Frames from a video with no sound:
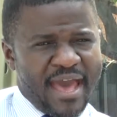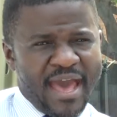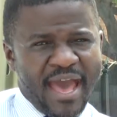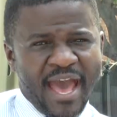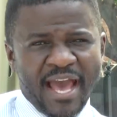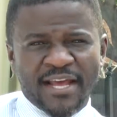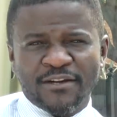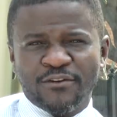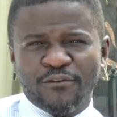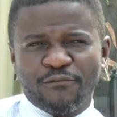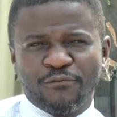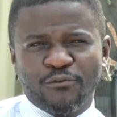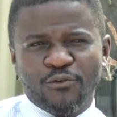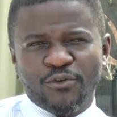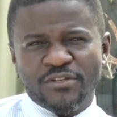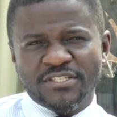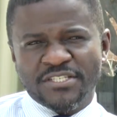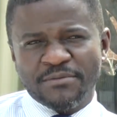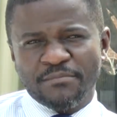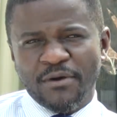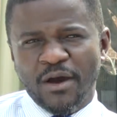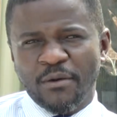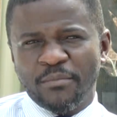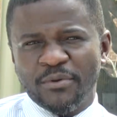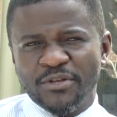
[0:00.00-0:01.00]
And of course,
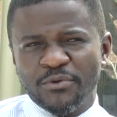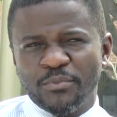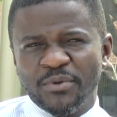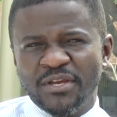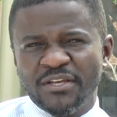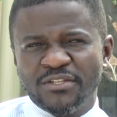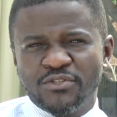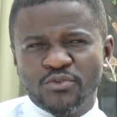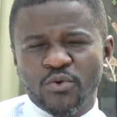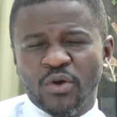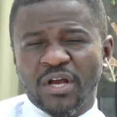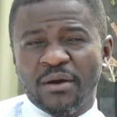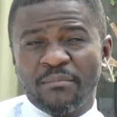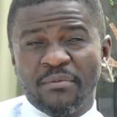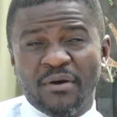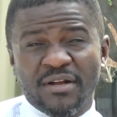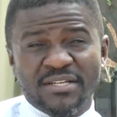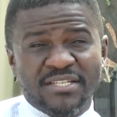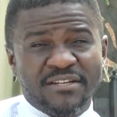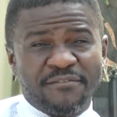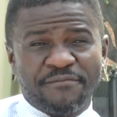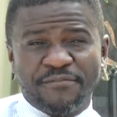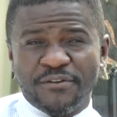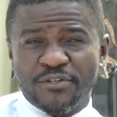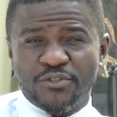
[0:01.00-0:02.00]
Zimbabwe, we talk
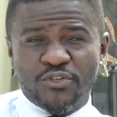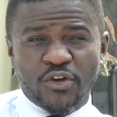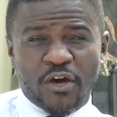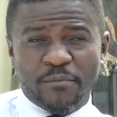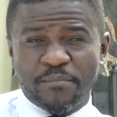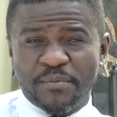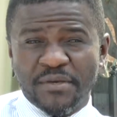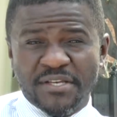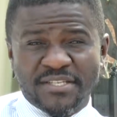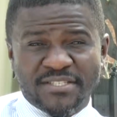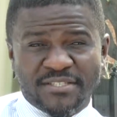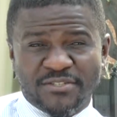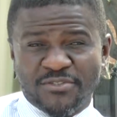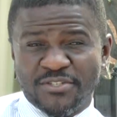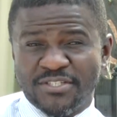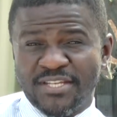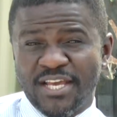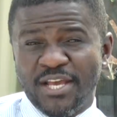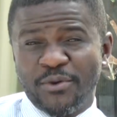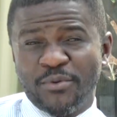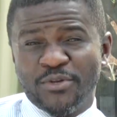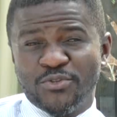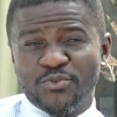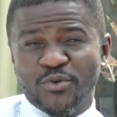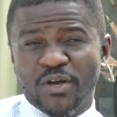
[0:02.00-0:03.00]
about different topics.
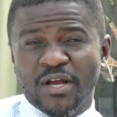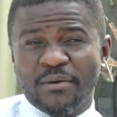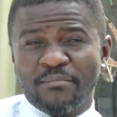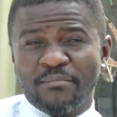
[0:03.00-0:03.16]
Today, we talk